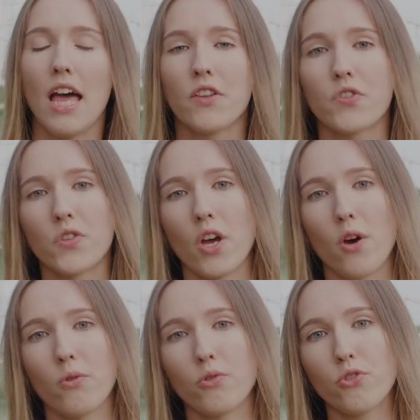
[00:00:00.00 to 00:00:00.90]

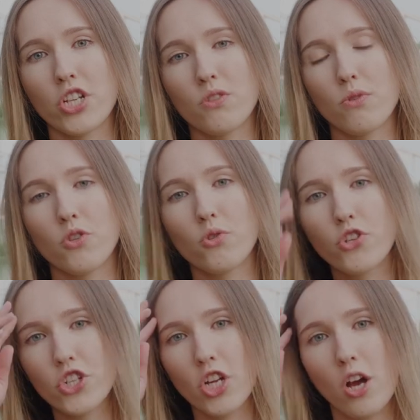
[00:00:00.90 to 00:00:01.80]
So you just want to
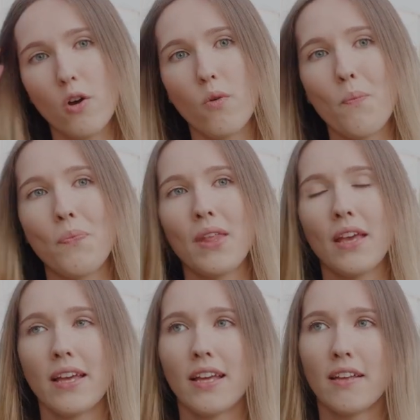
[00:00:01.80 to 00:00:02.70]
show
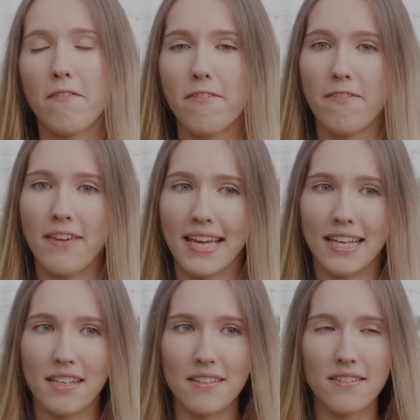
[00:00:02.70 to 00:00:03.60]

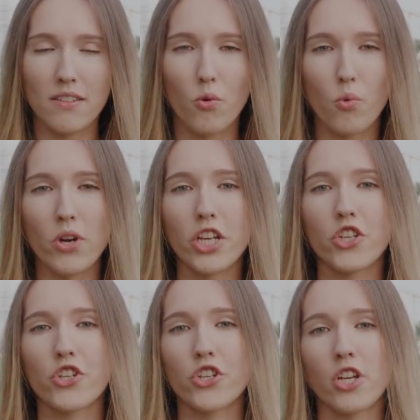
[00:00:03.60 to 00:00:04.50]
things
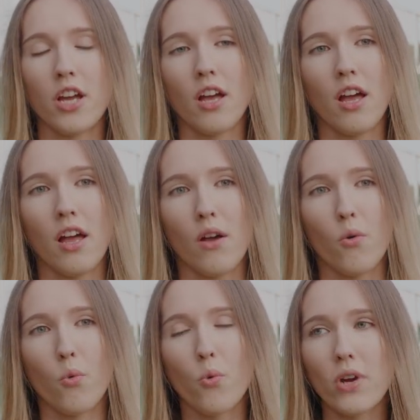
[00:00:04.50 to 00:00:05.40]
which
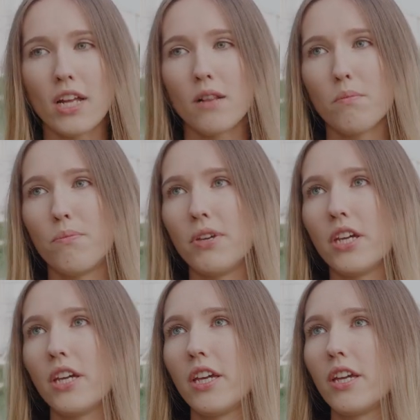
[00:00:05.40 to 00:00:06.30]
will
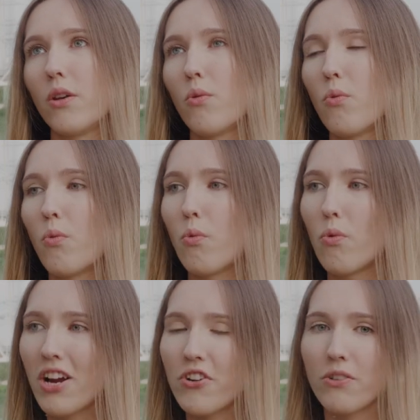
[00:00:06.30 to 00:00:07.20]
be
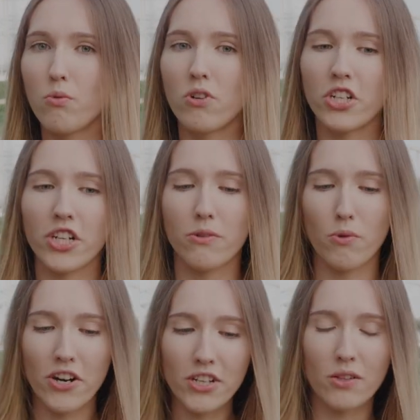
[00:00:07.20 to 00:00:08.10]

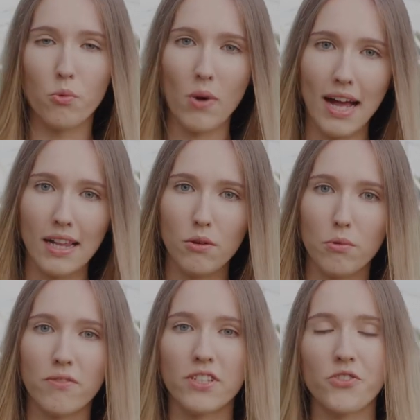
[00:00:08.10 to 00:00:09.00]
working well
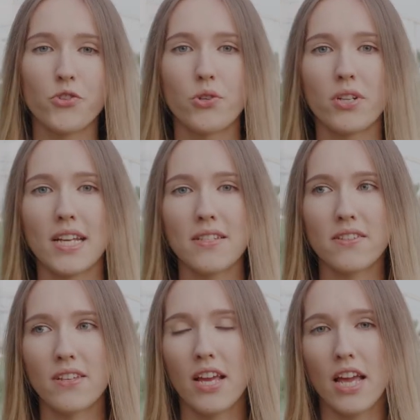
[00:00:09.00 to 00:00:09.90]
with the
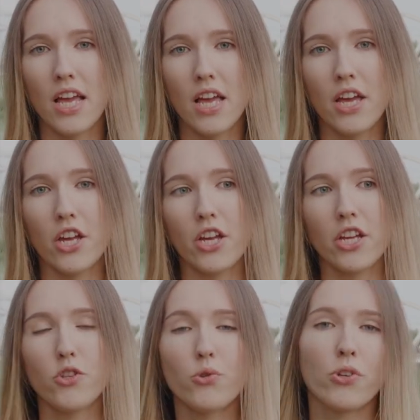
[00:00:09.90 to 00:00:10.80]
students'
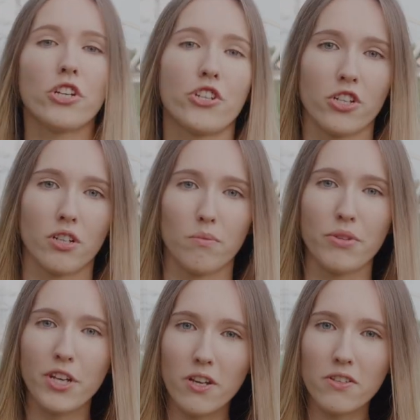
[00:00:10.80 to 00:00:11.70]
intuition,
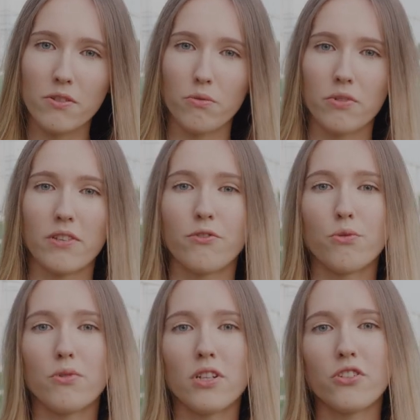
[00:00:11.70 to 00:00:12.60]
because if
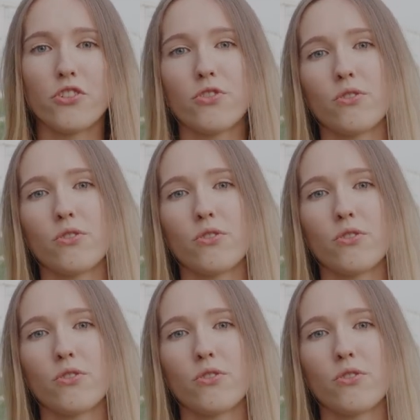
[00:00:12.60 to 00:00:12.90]
you want